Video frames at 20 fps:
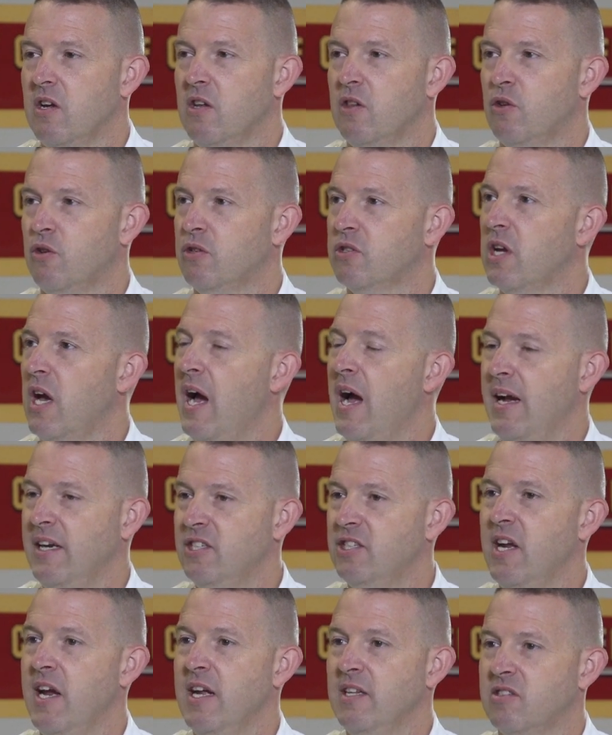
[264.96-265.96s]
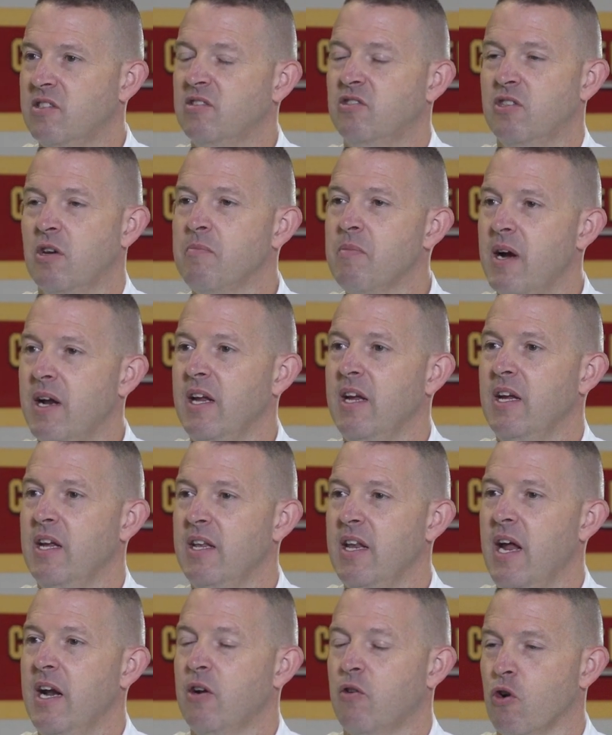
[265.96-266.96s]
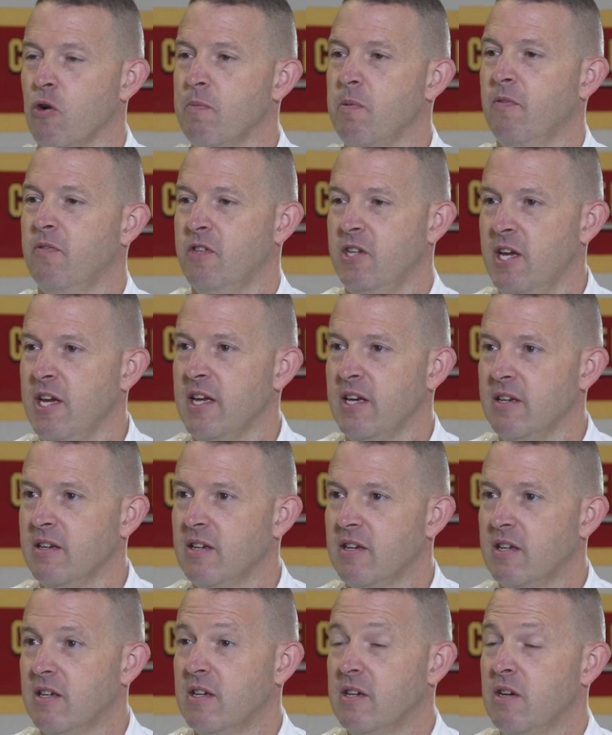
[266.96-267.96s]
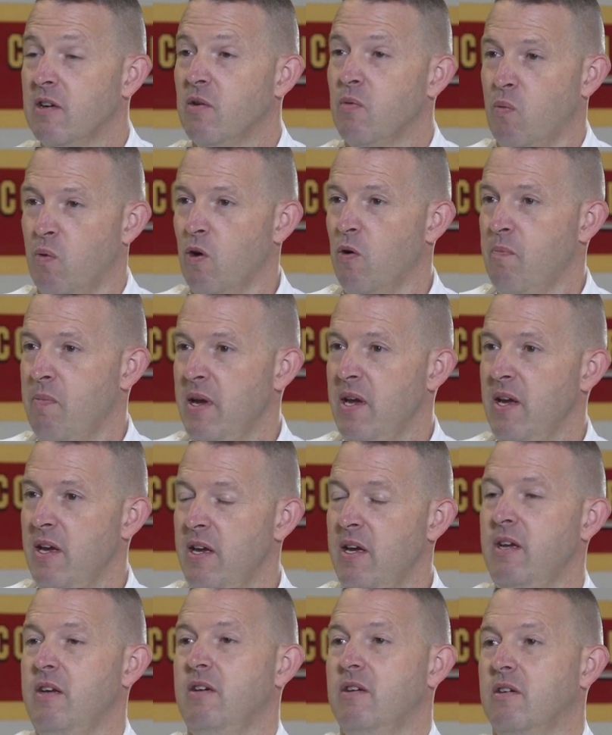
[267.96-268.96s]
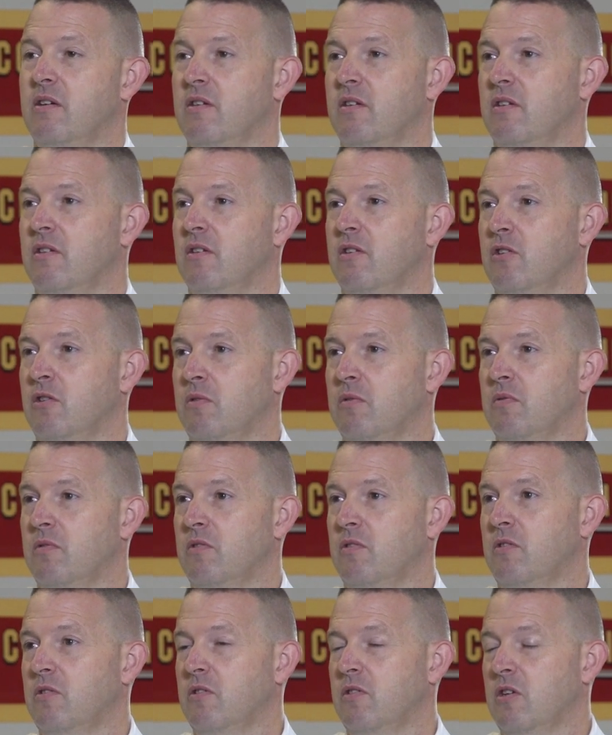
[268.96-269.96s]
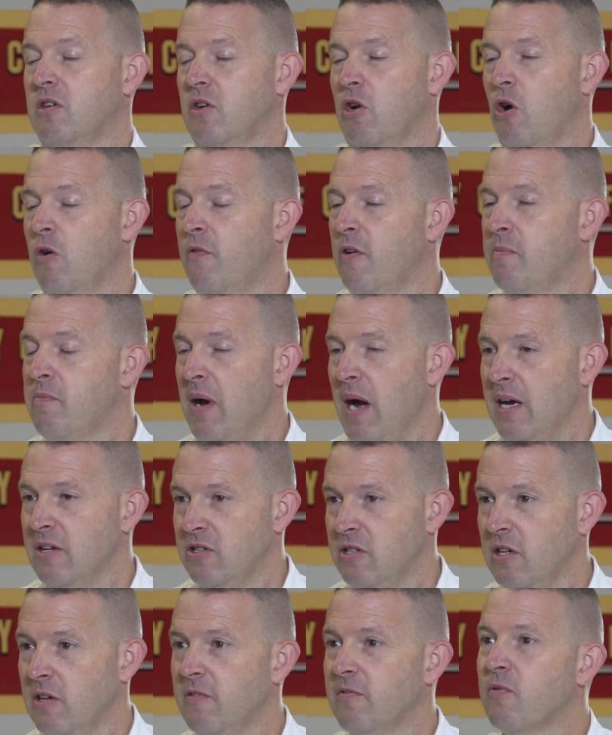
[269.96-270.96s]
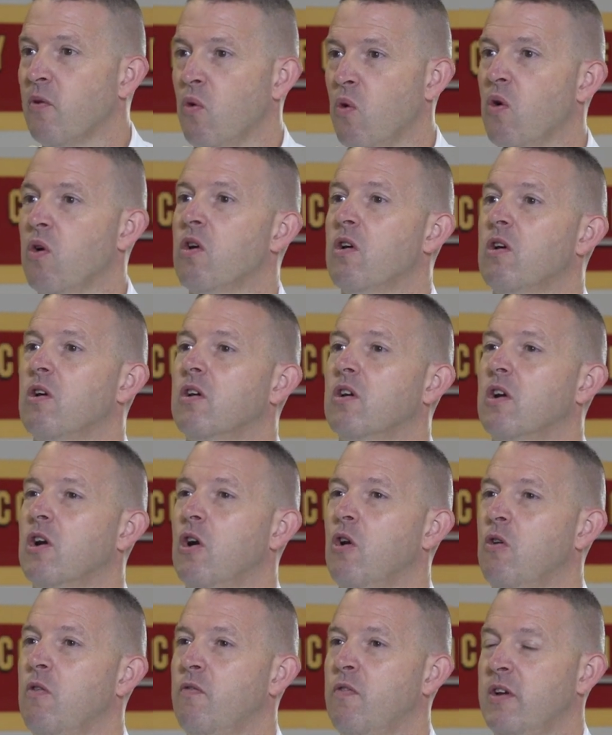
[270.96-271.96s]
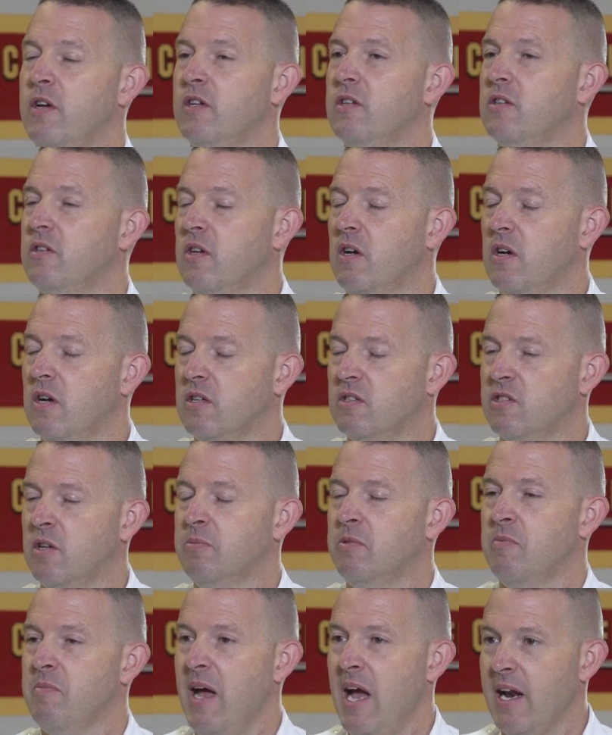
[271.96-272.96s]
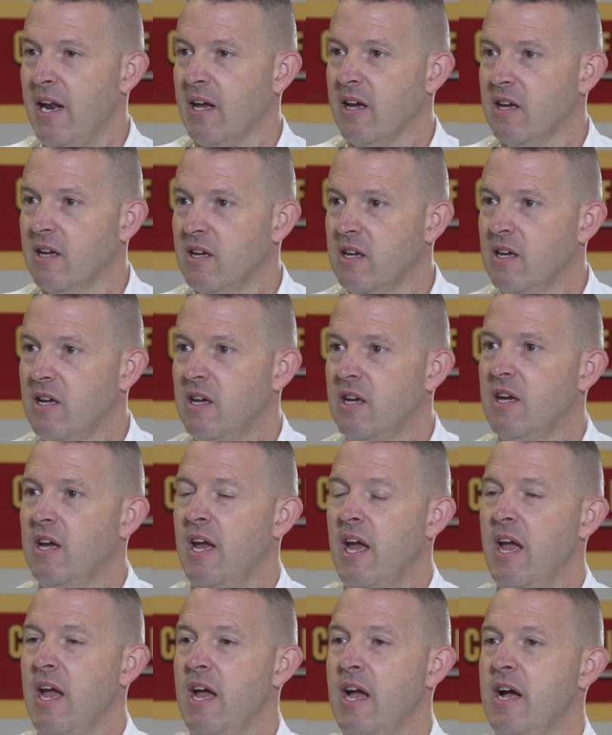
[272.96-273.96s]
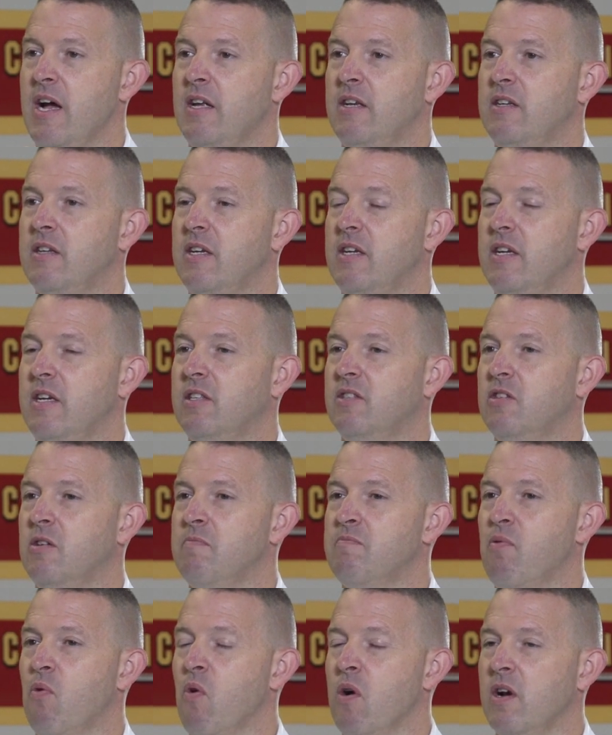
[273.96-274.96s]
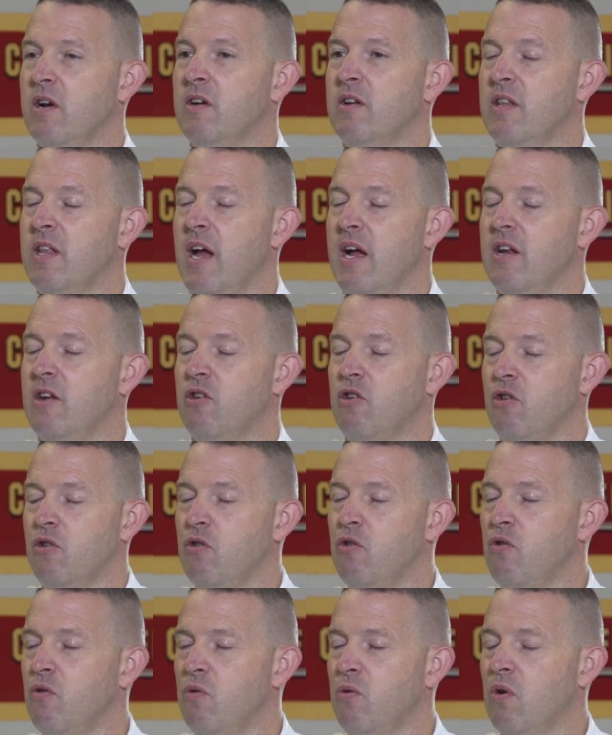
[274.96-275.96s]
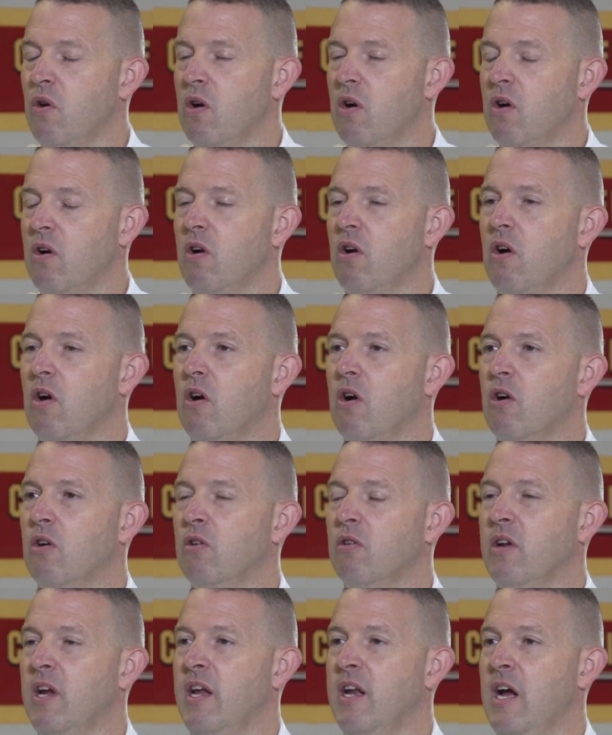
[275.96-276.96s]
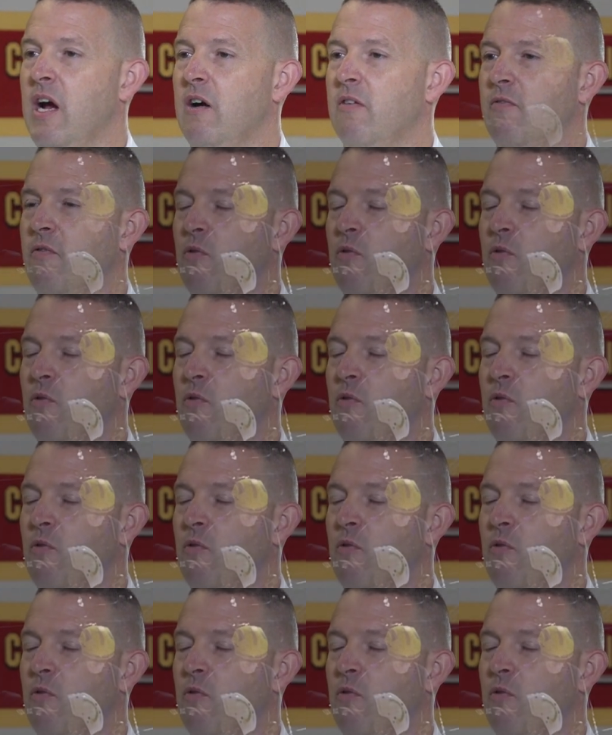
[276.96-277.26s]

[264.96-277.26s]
there's a high chance that somebody in that group of 10 will be COVID positive or COVID symptomatic. And it's important that you are looking out